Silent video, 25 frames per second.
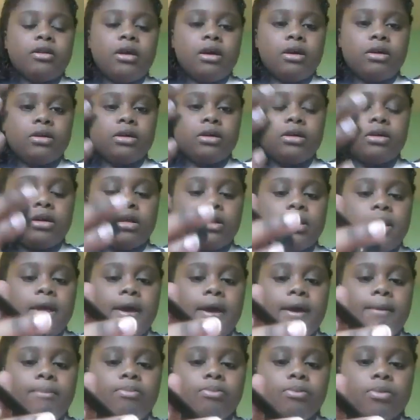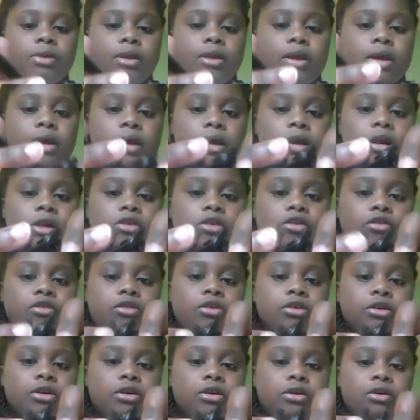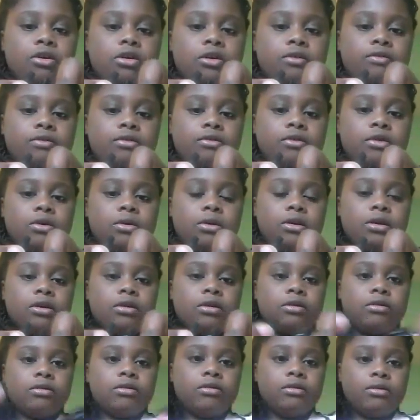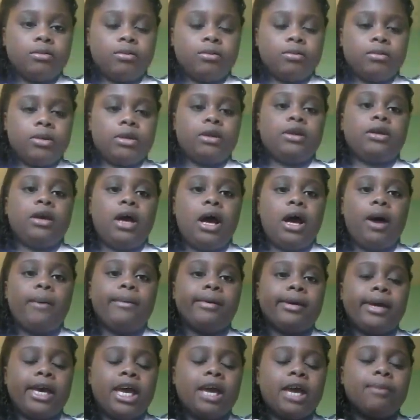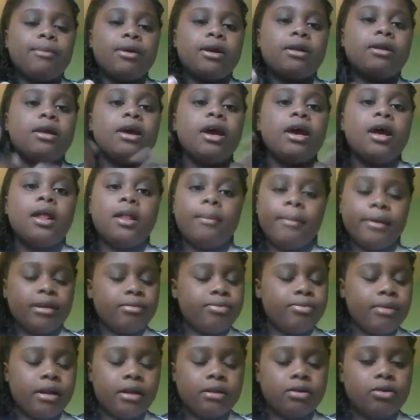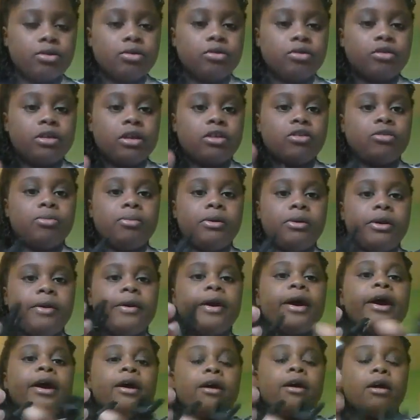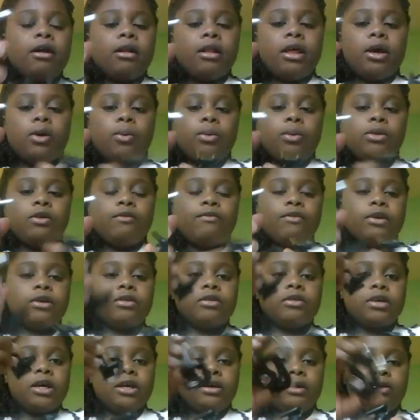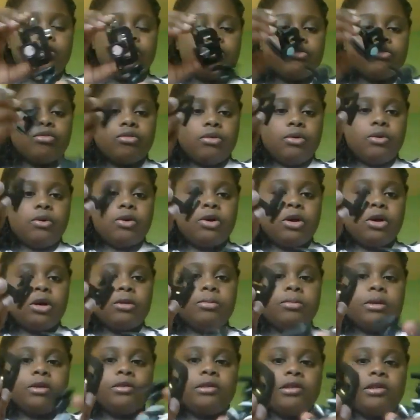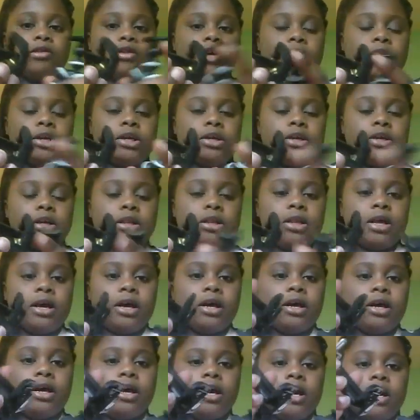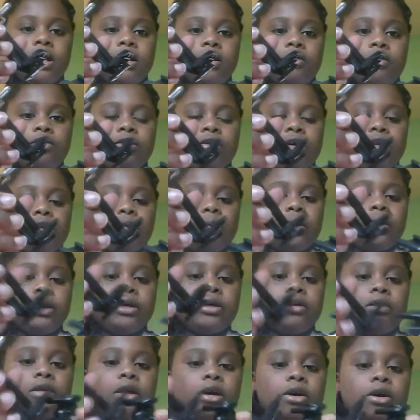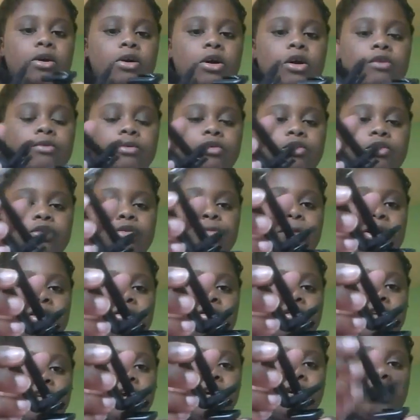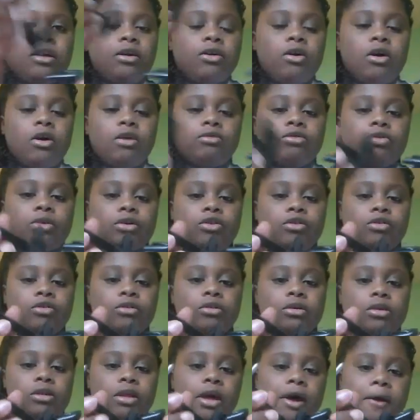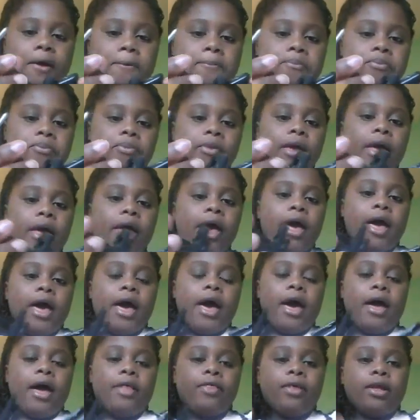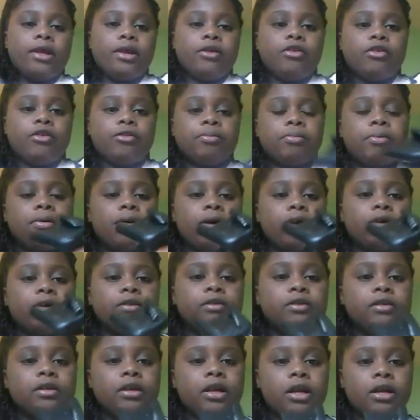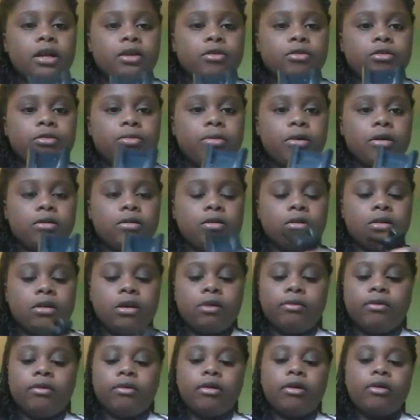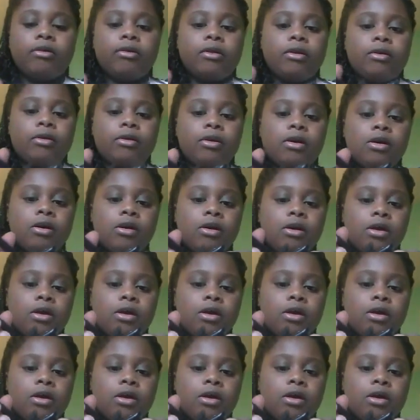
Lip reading: but I already done that, and I just took it off, so it looks like how it came in. It makes probably no sense, but when you first get it, you have to screw it on, but since I already did that, there's another way you can take it off, which is by sliding it off, so I just did that. And then you just press it over, and then